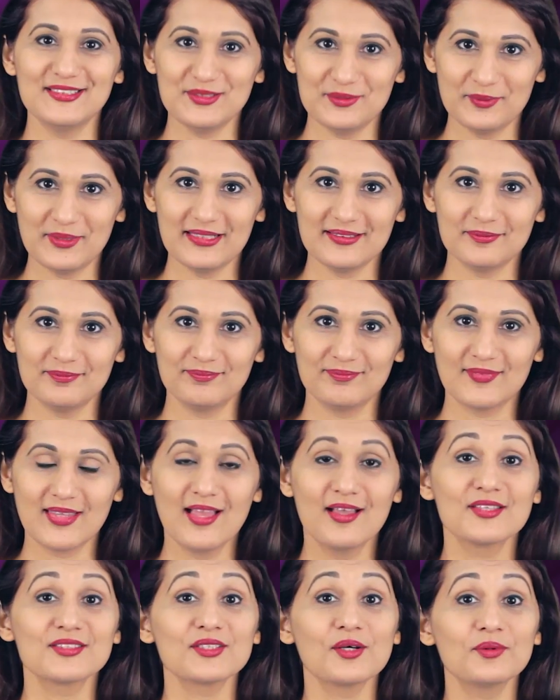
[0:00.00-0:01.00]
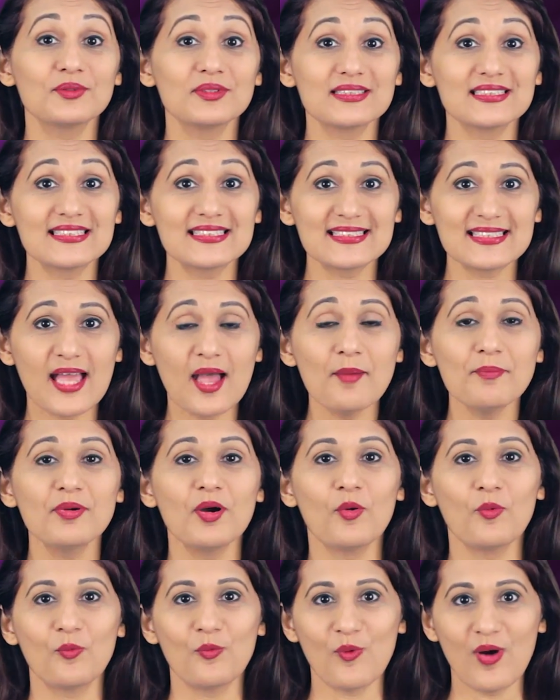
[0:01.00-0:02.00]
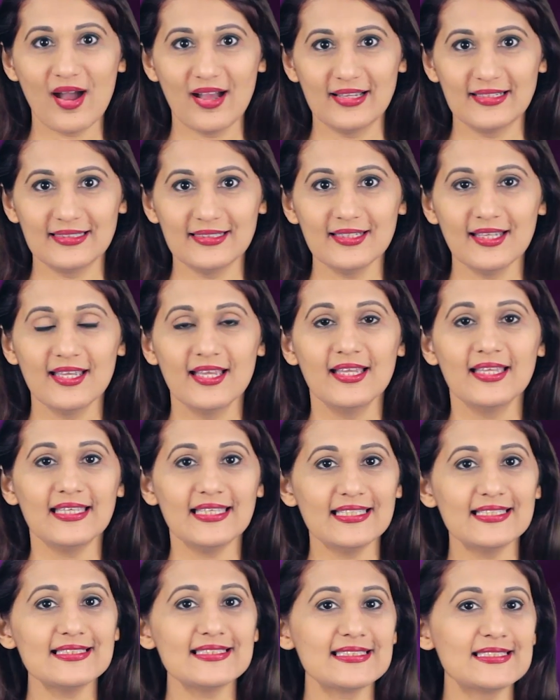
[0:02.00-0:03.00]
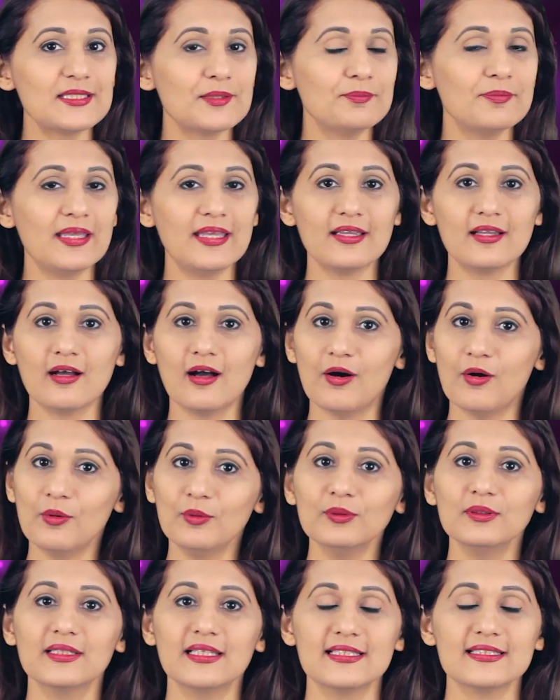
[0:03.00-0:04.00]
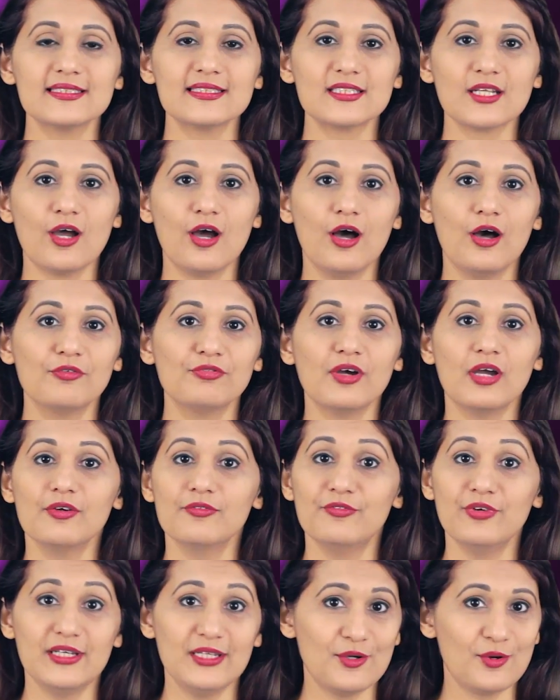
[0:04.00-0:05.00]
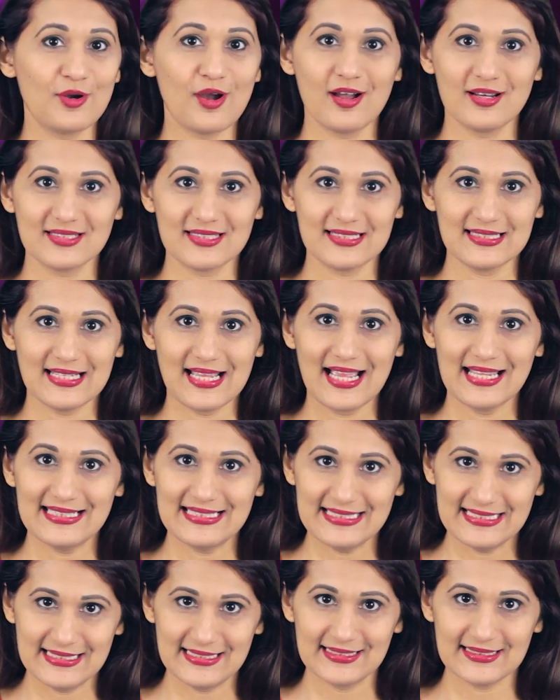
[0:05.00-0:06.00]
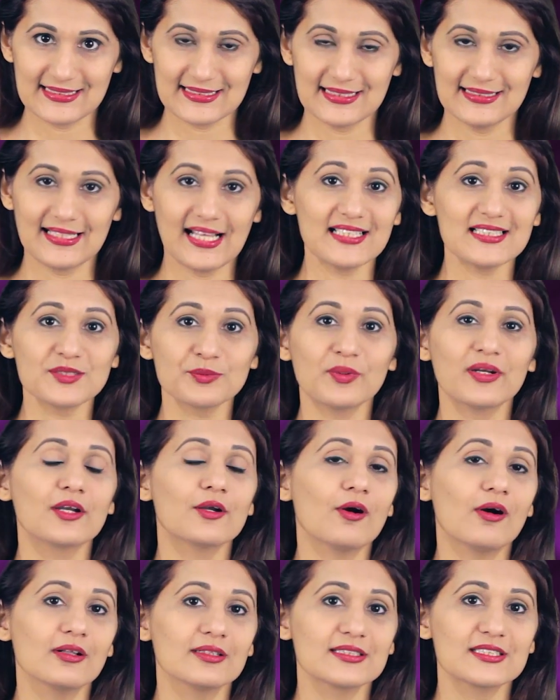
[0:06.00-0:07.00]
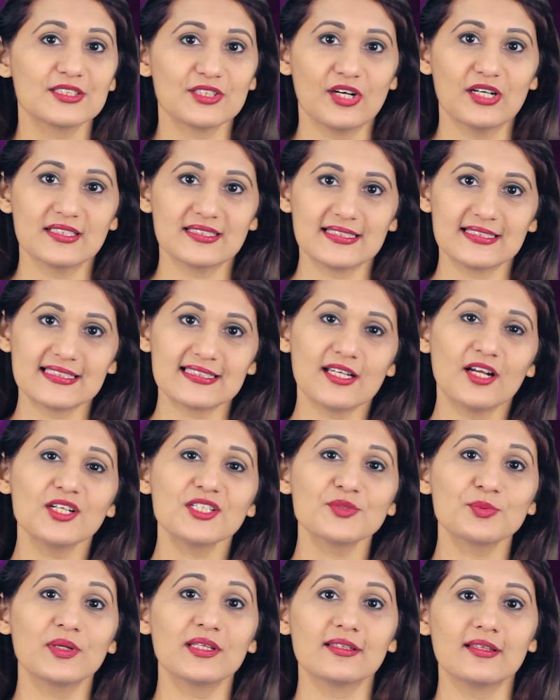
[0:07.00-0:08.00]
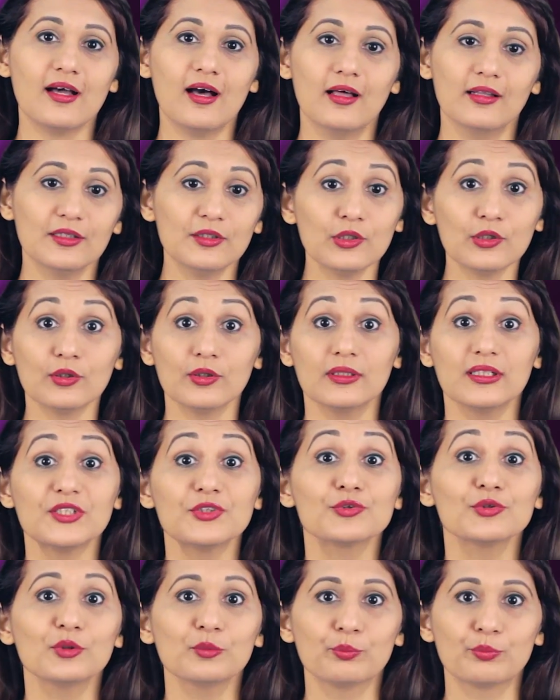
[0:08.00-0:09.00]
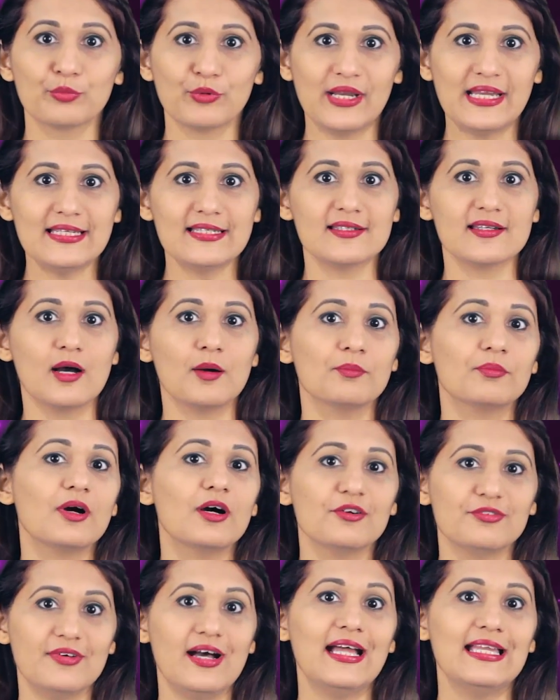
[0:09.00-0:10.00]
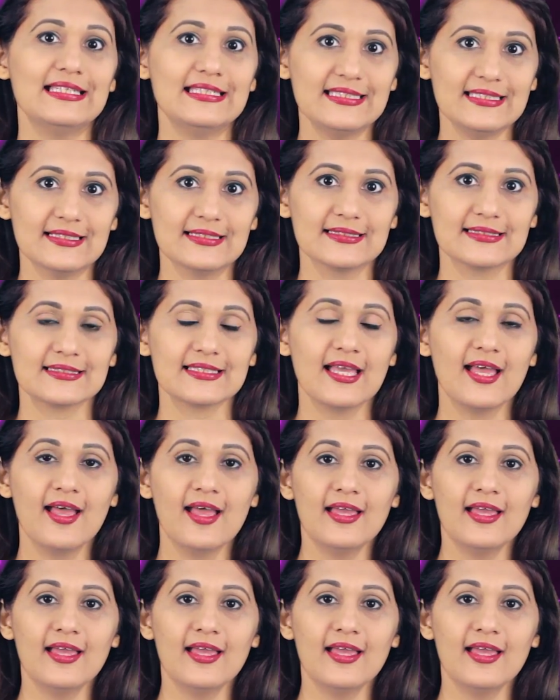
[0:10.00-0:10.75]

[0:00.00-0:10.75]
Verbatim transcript: do it. So step one is to make a whole list of video content ideas. That's where it all starts. It starts with a little literal brain dump of ideas.